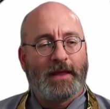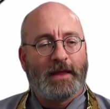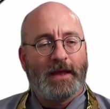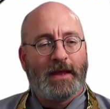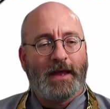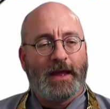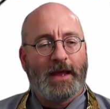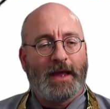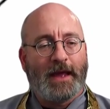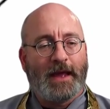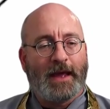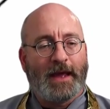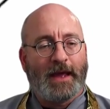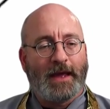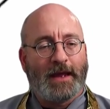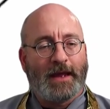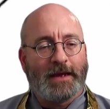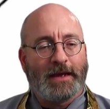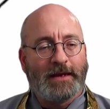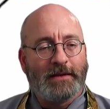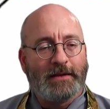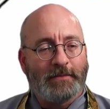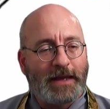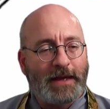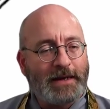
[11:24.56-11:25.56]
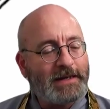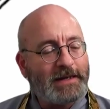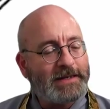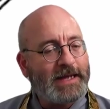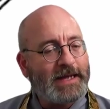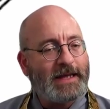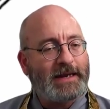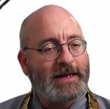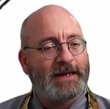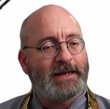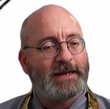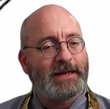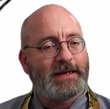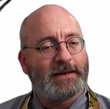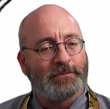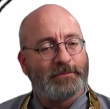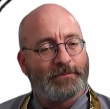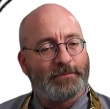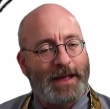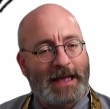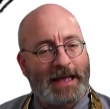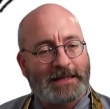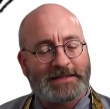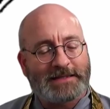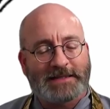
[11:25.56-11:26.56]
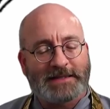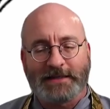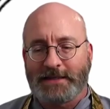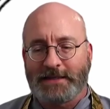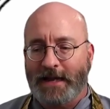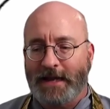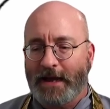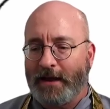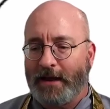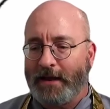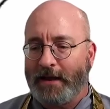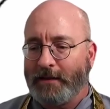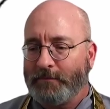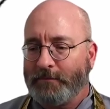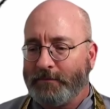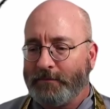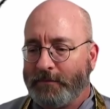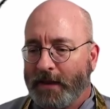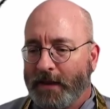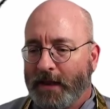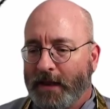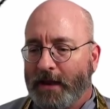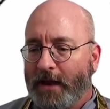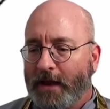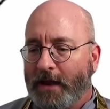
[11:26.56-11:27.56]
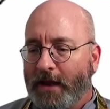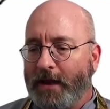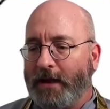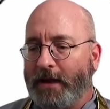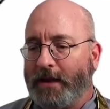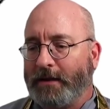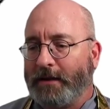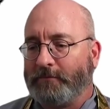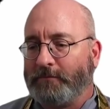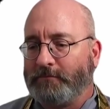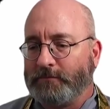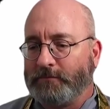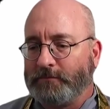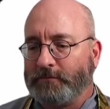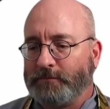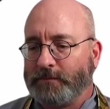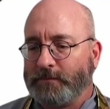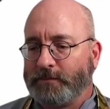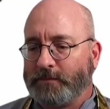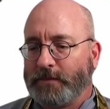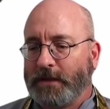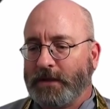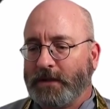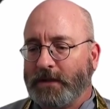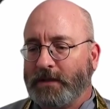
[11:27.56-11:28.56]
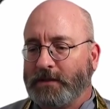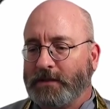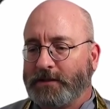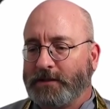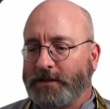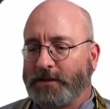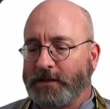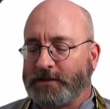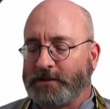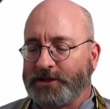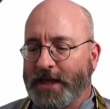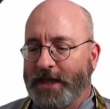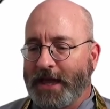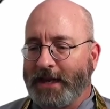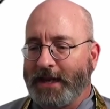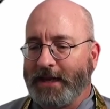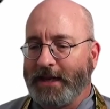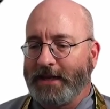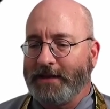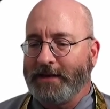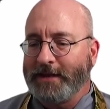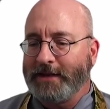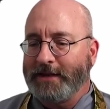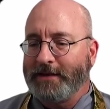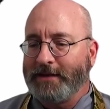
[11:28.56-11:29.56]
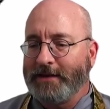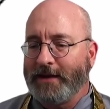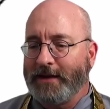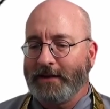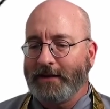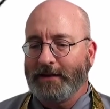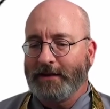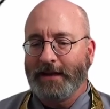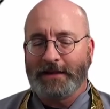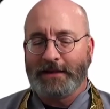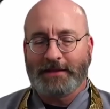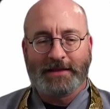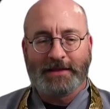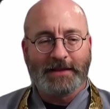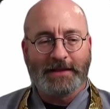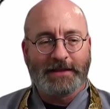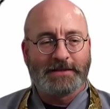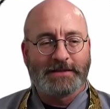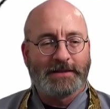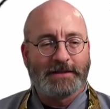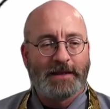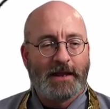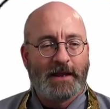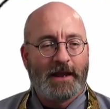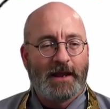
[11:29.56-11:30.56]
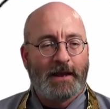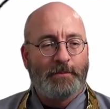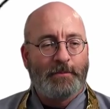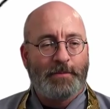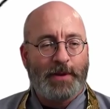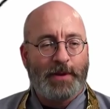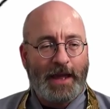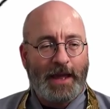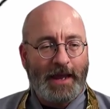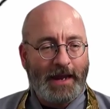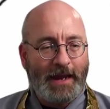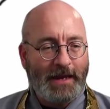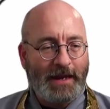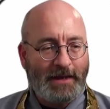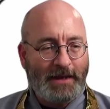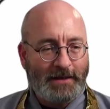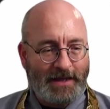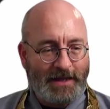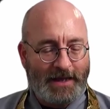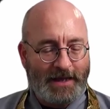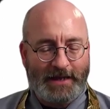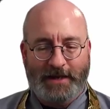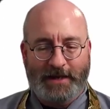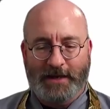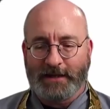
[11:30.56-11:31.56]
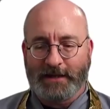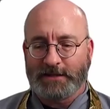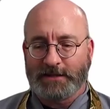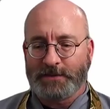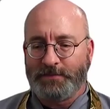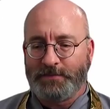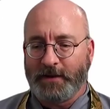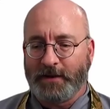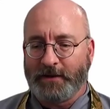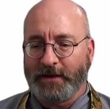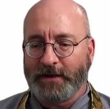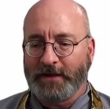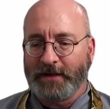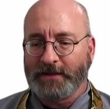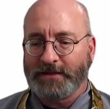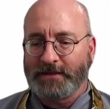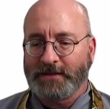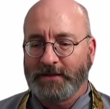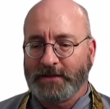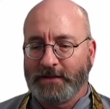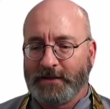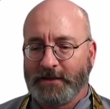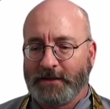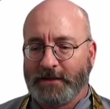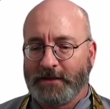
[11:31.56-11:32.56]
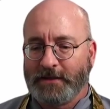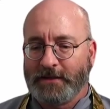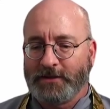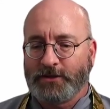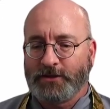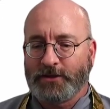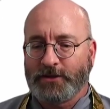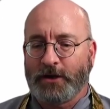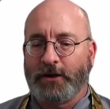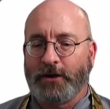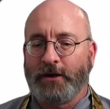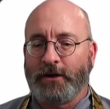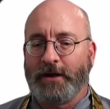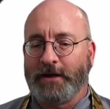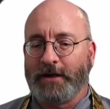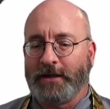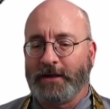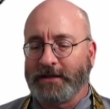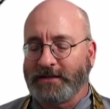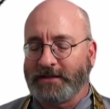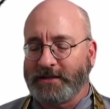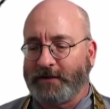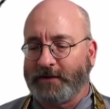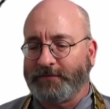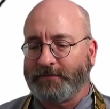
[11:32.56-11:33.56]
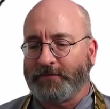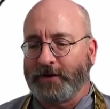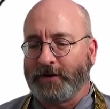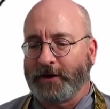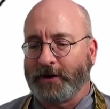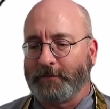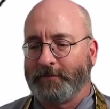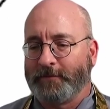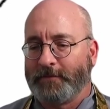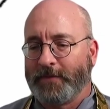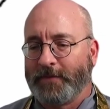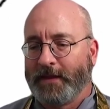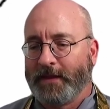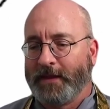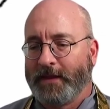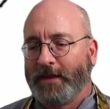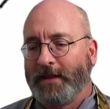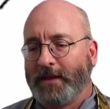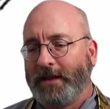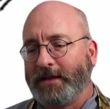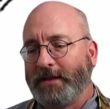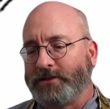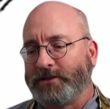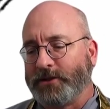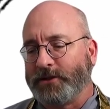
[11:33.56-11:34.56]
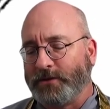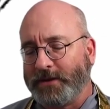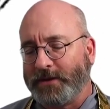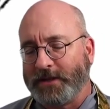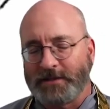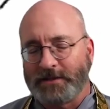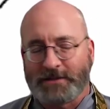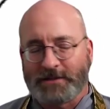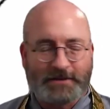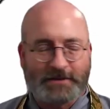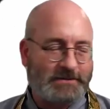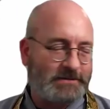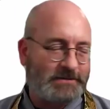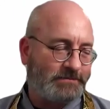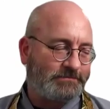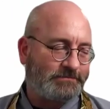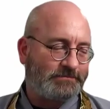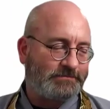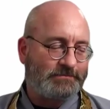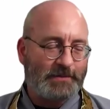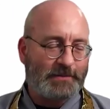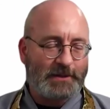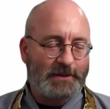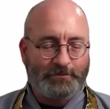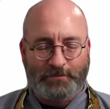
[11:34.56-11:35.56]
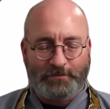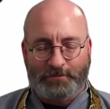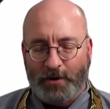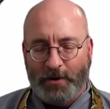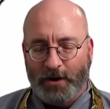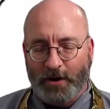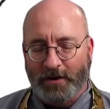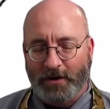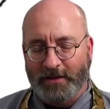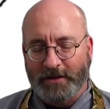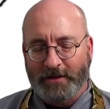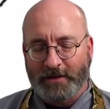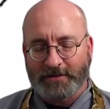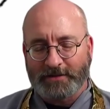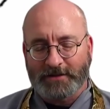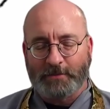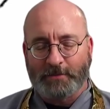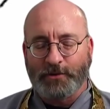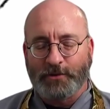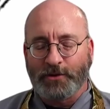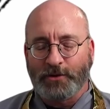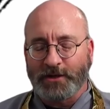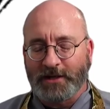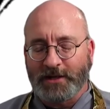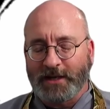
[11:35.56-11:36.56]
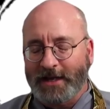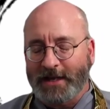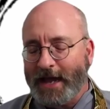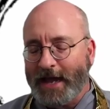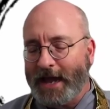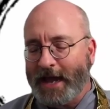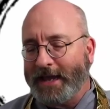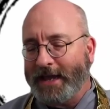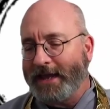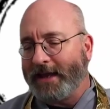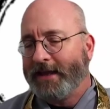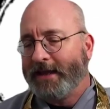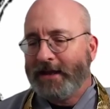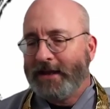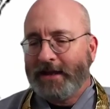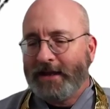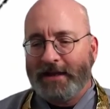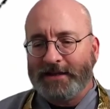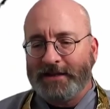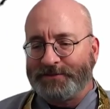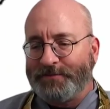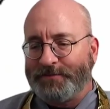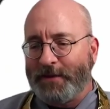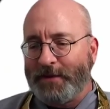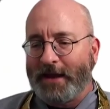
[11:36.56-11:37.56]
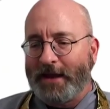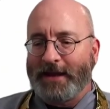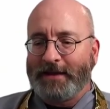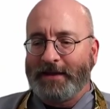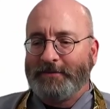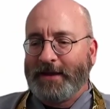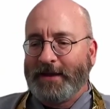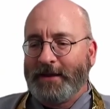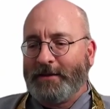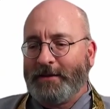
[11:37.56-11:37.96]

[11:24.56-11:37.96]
And he meditated and passed the time such that he did not let this pain that he experienced turn into suffering. And so this part of the Samyutta Nikaya is about